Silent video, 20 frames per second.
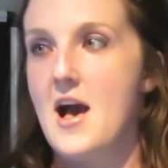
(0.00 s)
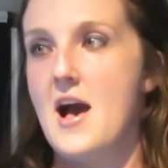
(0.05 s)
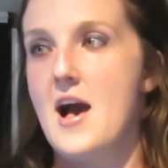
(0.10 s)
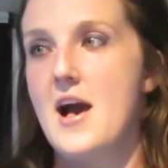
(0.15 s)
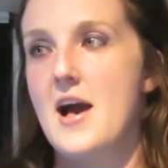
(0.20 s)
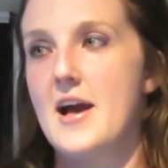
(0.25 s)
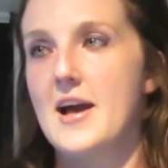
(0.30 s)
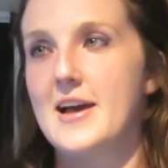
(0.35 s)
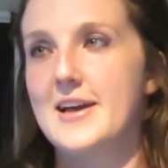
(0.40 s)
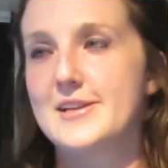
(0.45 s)

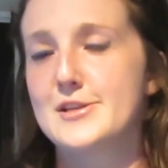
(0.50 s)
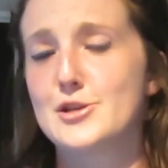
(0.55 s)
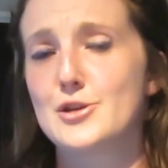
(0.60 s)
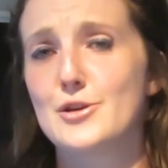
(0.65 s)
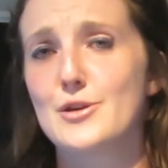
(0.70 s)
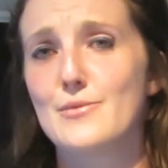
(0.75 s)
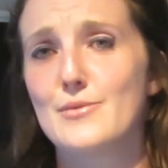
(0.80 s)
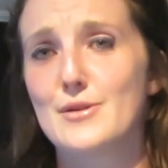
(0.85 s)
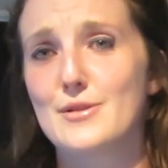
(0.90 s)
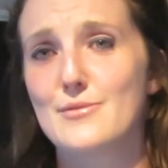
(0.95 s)
I took
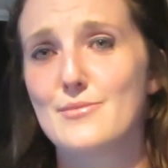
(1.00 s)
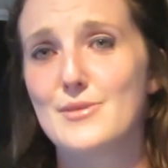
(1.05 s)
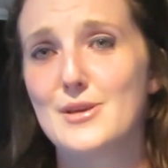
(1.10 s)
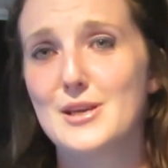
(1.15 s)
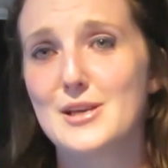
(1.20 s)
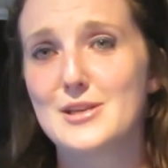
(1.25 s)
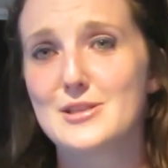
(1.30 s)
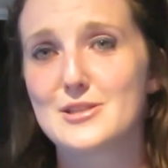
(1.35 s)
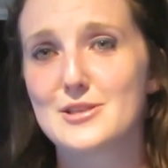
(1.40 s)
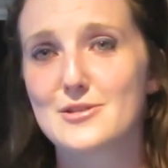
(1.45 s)
it with
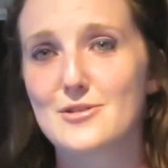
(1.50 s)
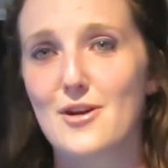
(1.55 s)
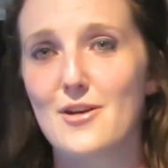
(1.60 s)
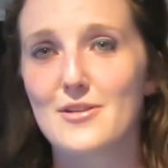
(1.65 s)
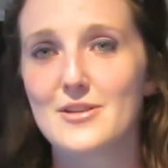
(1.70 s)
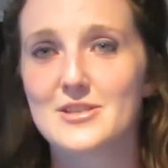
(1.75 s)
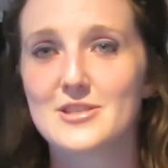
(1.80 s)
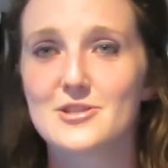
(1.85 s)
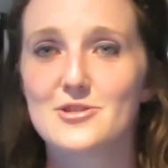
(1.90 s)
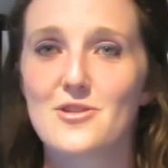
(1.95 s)
me to
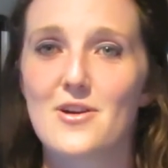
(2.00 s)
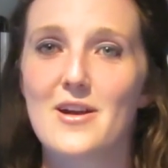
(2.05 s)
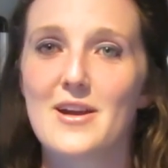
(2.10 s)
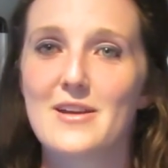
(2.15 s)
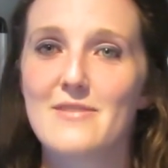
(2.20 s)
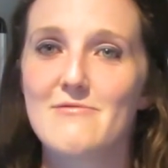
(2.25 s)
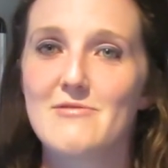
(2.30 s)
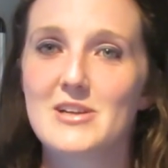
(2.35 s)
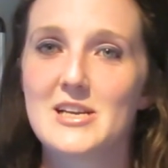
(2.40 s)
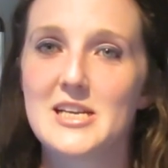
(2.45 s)
Scotland to try
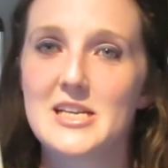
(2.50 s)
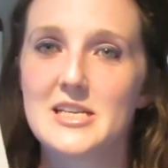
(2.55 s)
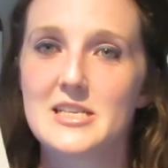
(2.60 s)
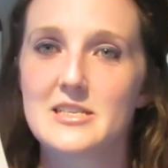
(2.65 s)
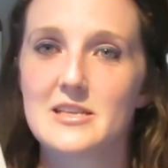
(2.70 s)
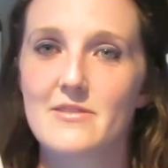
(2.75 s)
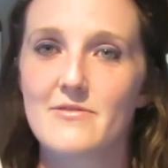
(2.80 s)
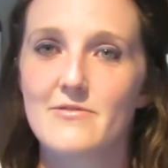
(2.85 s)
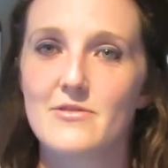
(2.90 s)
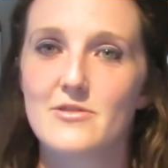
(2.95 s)
and read.
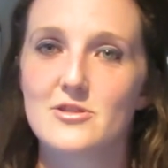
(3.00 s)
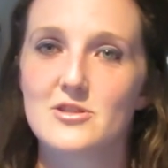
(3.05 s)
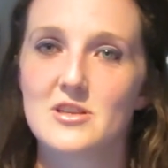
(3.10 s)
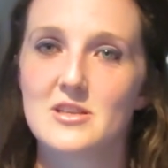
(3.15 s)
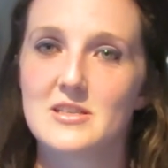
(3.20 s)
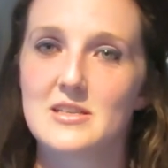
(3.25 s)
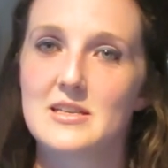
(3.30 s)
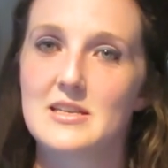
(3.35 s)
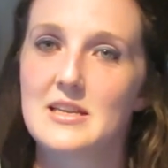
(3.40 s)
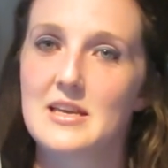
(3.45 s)
Unfortunately, I
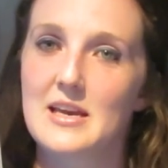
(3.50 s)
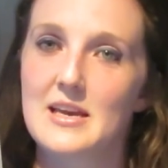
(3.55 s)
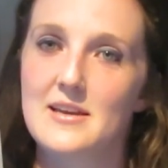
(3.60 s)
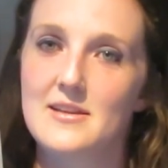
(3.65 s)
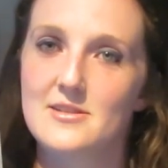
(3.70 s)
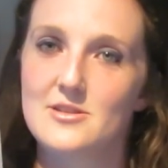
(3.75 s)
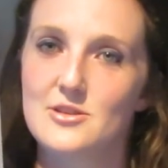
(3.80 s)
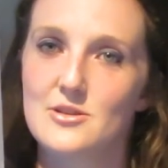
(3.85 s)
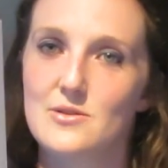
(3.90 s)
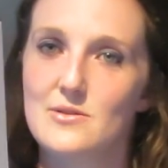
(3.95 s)
didn't
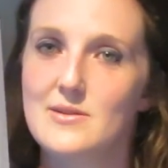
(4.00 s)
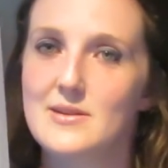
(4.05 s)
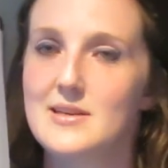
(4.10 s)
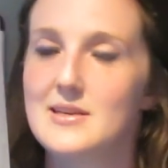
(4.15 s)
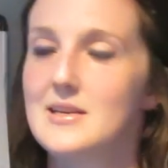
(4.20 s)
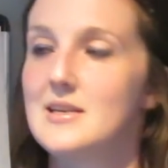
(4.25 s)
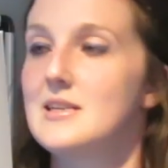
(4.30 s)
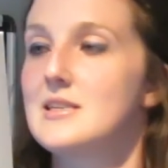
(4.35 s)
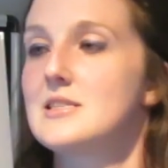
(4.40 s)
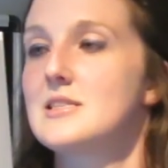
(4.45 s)
get to
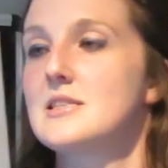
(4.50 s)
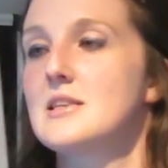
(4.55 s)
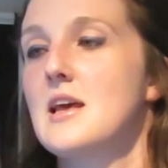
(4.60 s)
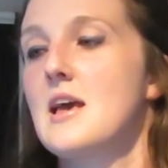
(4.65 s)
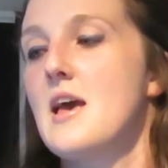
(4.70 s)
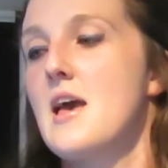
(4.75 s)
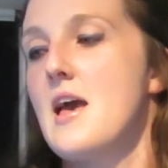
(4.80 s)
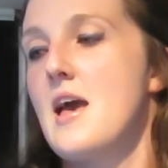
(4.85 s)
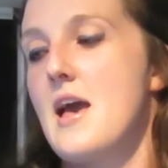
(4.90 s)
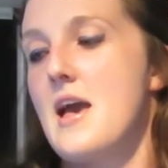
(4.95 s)

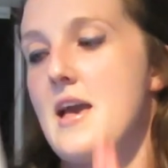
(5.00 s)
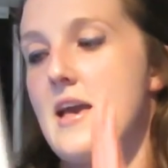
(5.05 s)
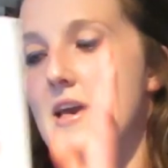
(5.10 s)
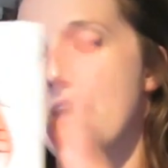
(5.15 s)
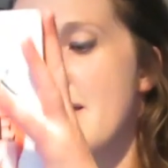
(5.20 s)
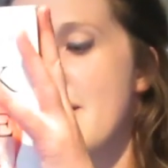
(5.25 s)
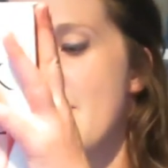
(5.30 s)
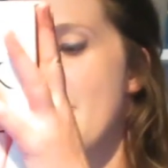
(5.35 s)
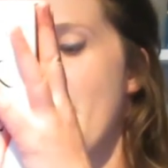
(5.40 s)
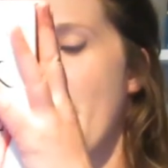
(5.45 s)

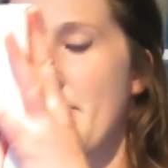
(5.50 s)
it.